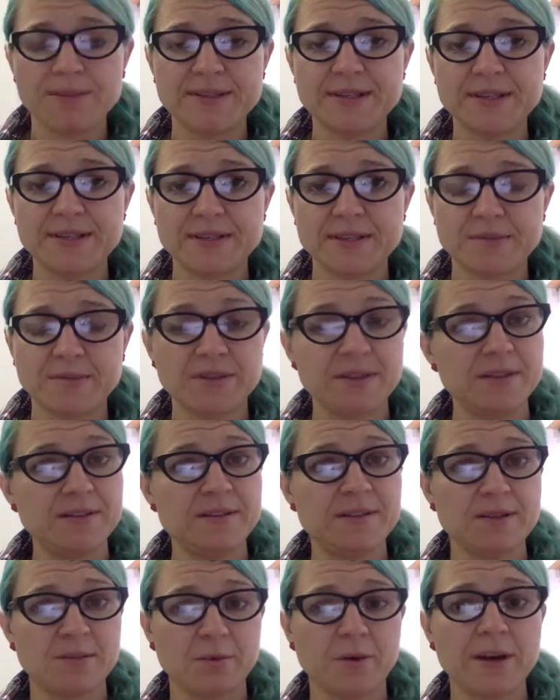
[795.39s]
system, and this
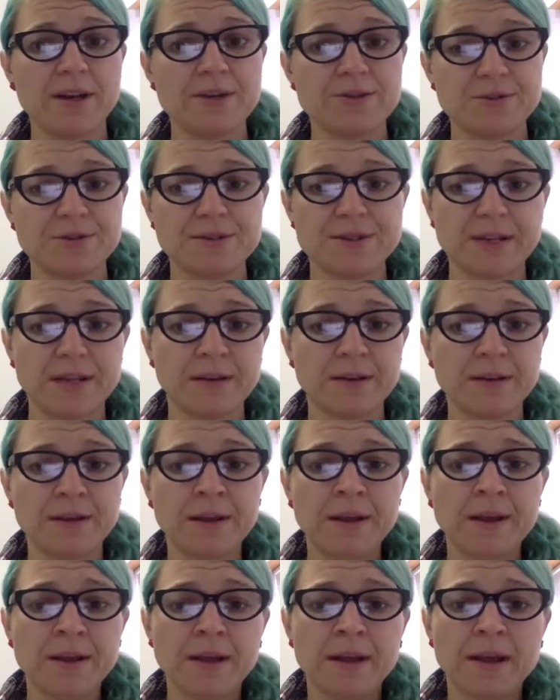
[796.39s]
is quite interesting.
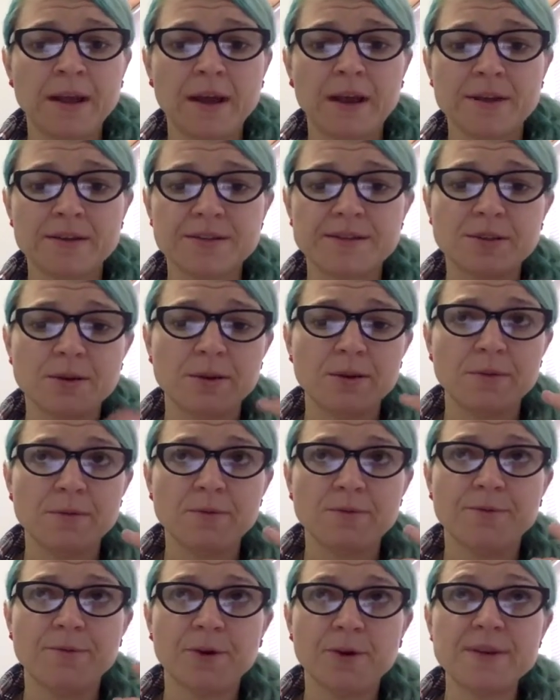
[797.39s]
So,
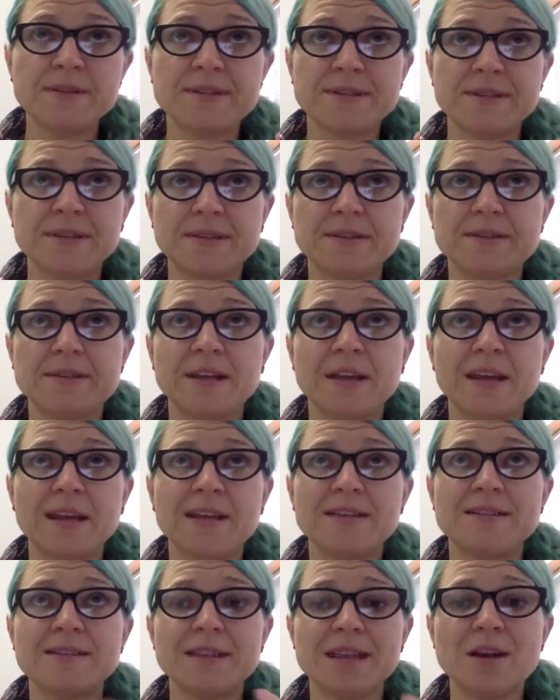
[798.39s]
for instance,
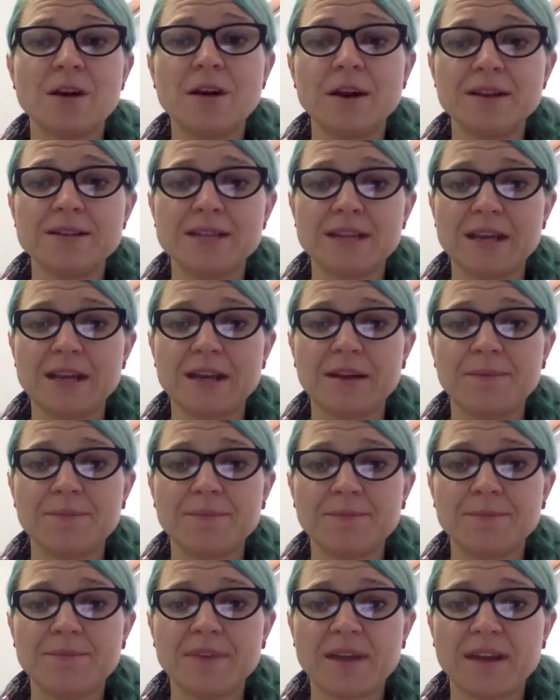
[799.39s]
it's the idea
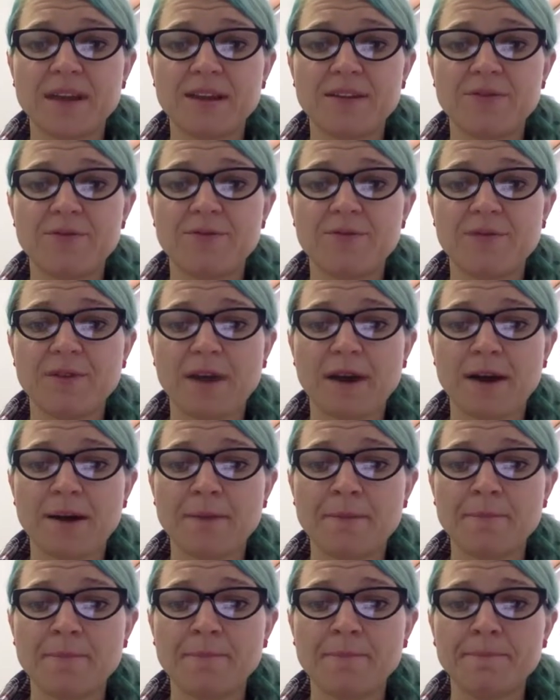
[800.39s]
that
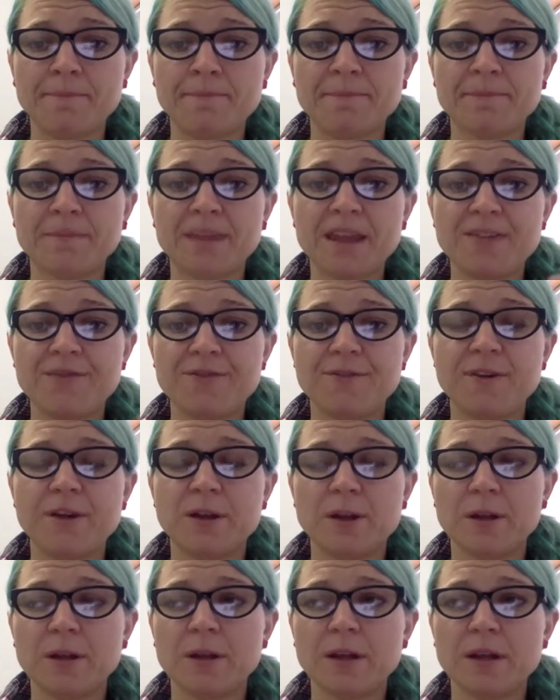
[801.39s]
if
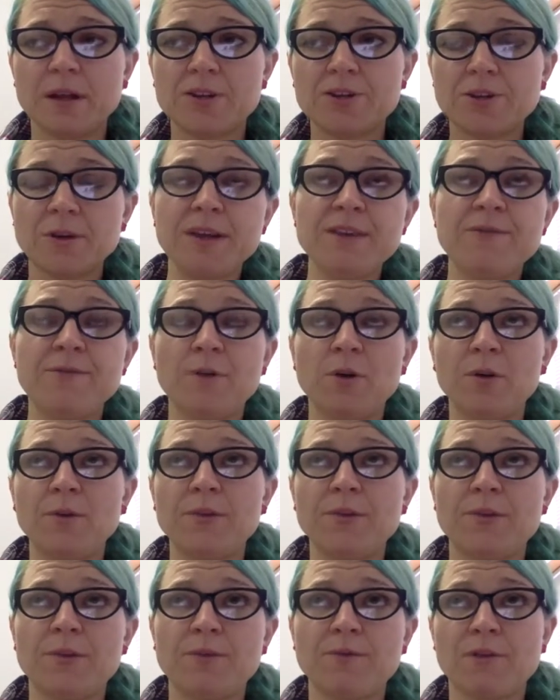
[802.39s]
a tree falls
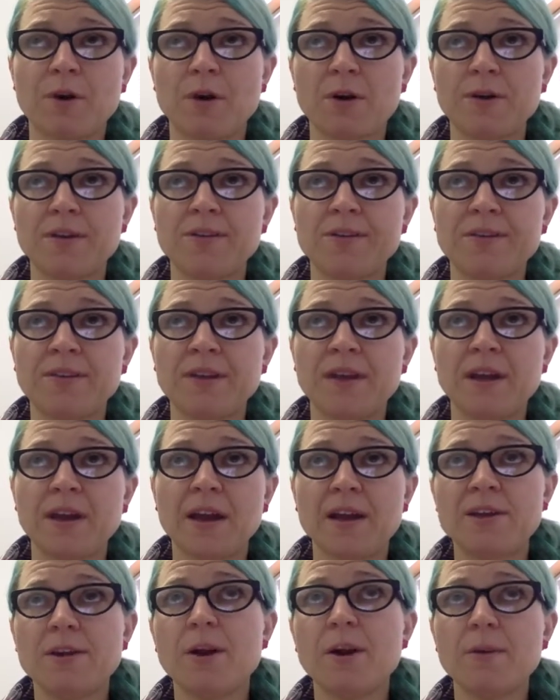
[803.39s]
in the forest
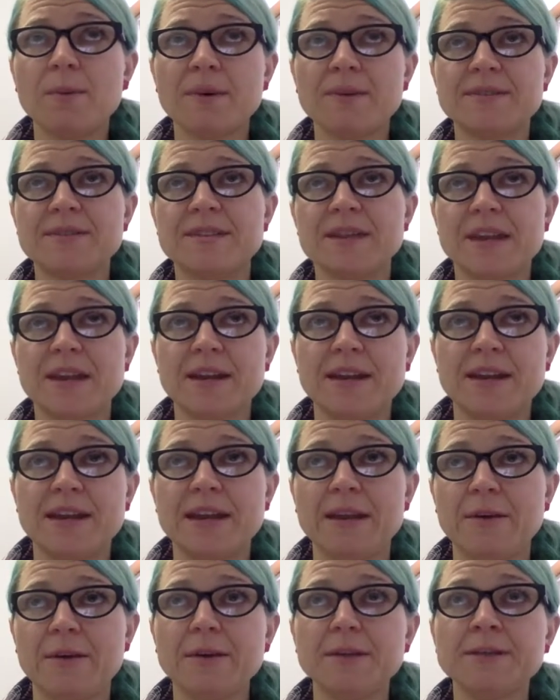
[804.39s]
and no one's there to
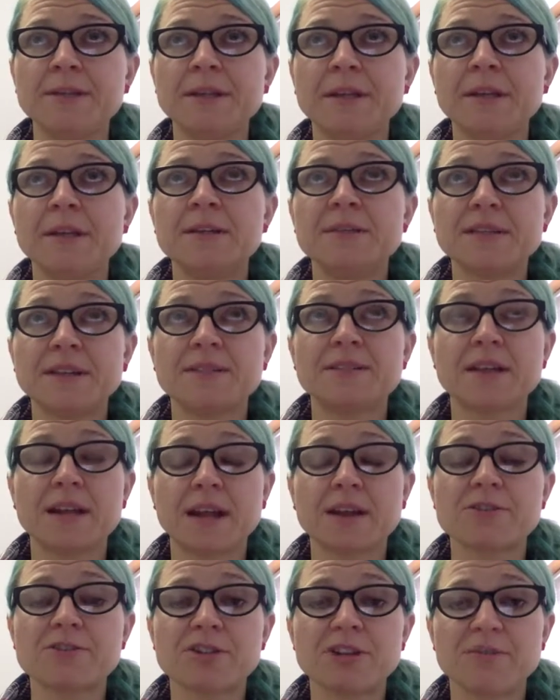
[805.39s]
hear it, does it
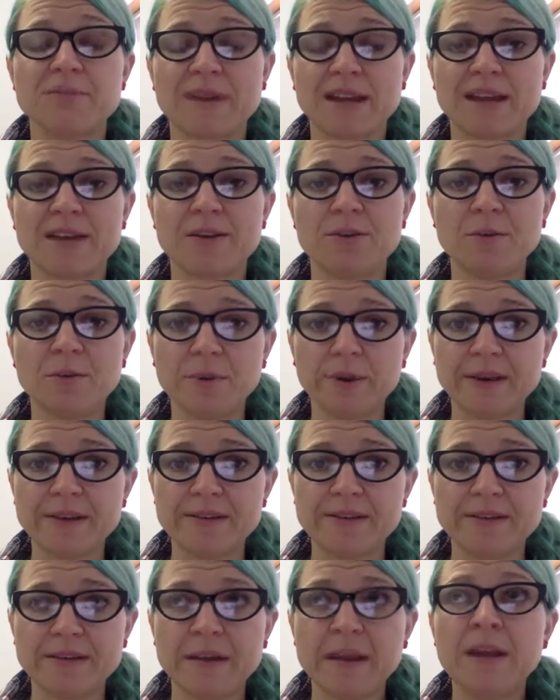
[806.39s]
actually make a
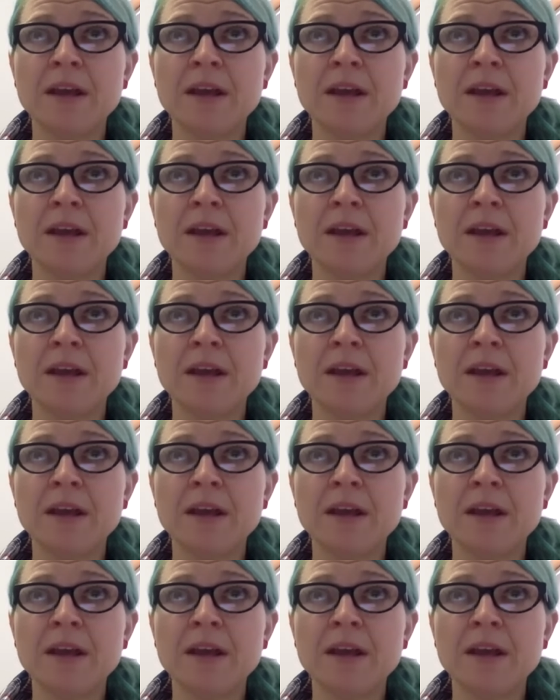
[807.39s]
noise?